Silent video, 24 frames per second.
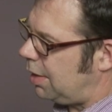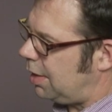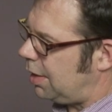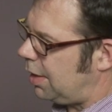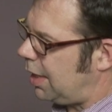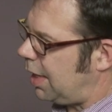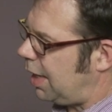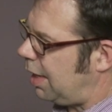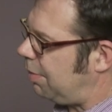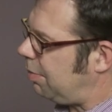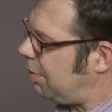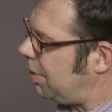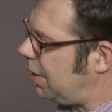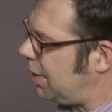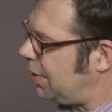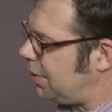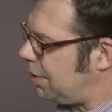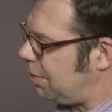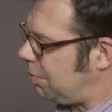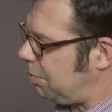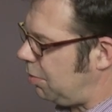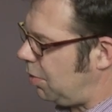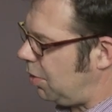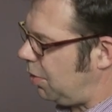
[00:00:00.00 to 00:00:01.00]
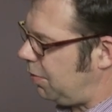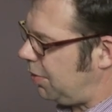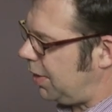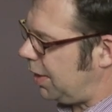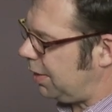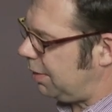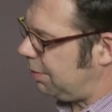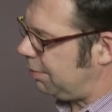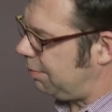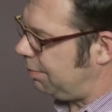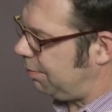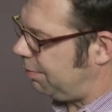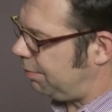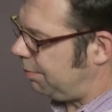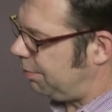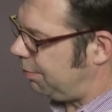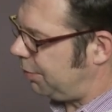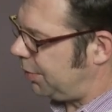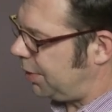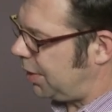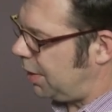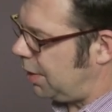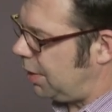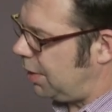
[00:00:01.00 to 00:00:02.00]
The camera isn't moving,
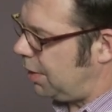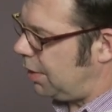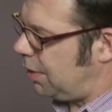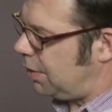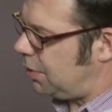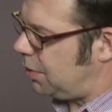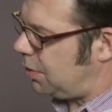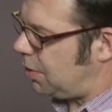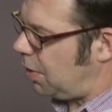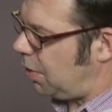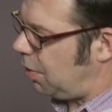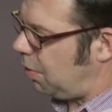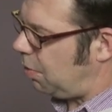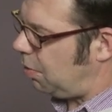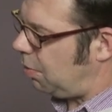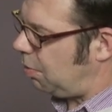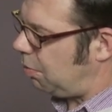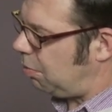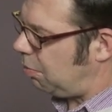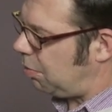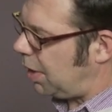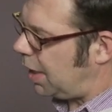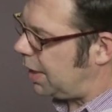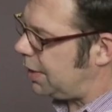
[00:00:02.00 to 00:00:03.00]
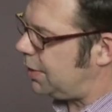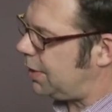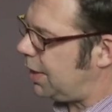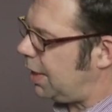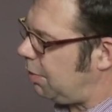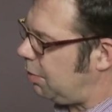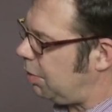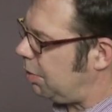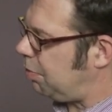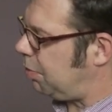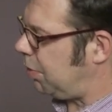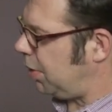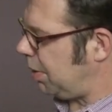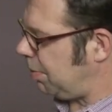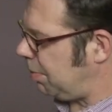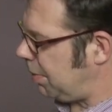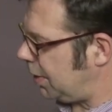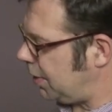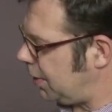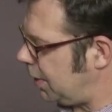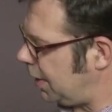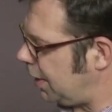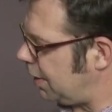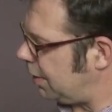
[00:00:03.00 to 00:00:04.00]
so I'd say we pretty
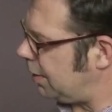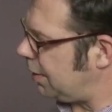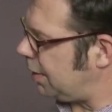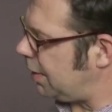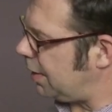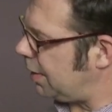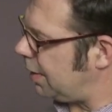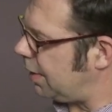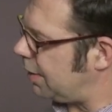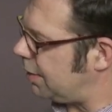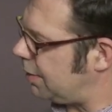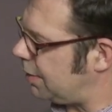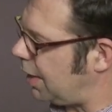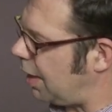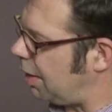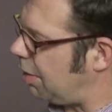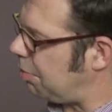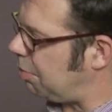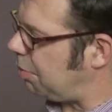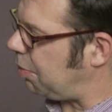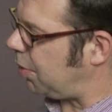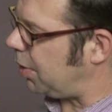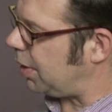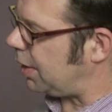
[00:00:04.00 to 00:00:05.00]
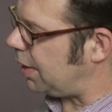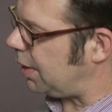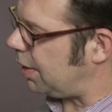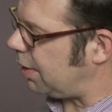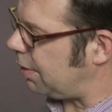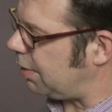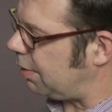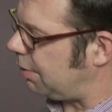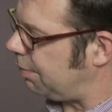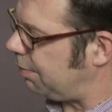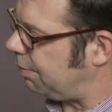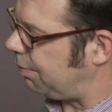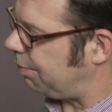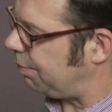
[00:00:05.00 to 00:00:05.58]
much hit the center point here.